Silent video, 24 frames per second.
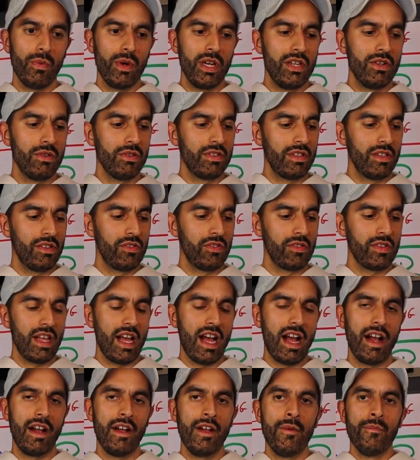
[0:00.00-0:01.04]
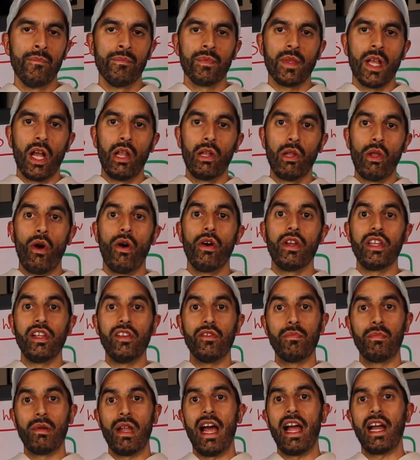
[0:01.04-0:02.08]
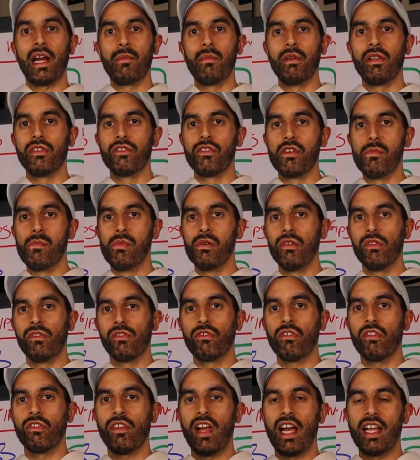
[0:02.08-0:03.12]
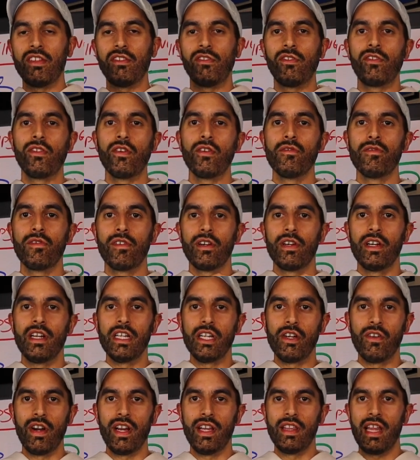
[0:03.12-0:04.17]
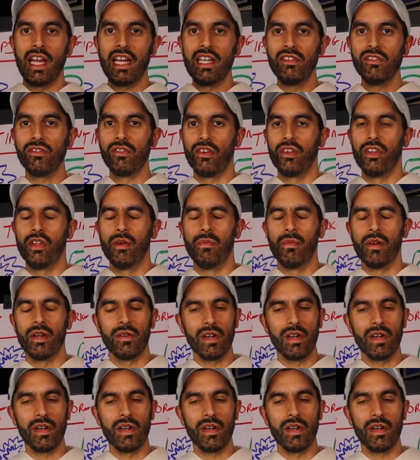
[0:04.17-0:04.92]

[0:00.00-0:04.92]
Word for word: we noticed that a lot of these black military boots just had silver and grey lines on them.